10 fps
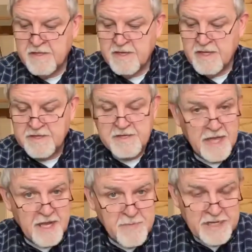and
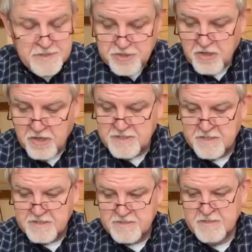take men's
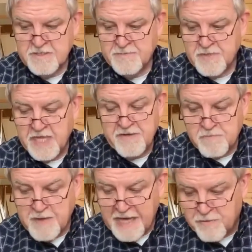choices,
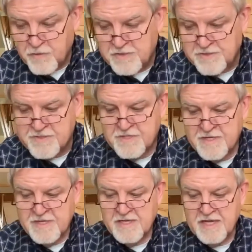even bad ones,
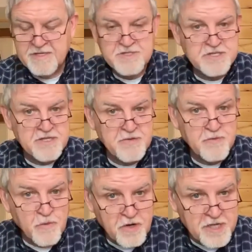and still
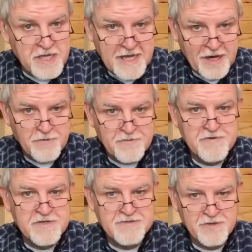work it out
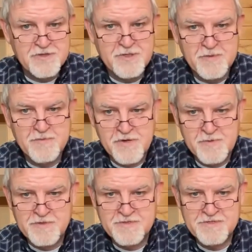for his ultimate
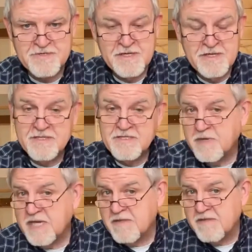purpose. And to
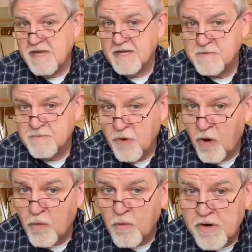me, that's
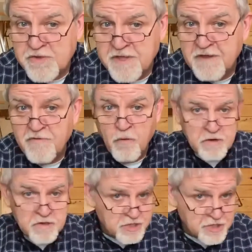more worthy of
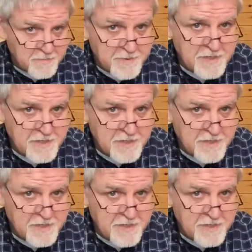worship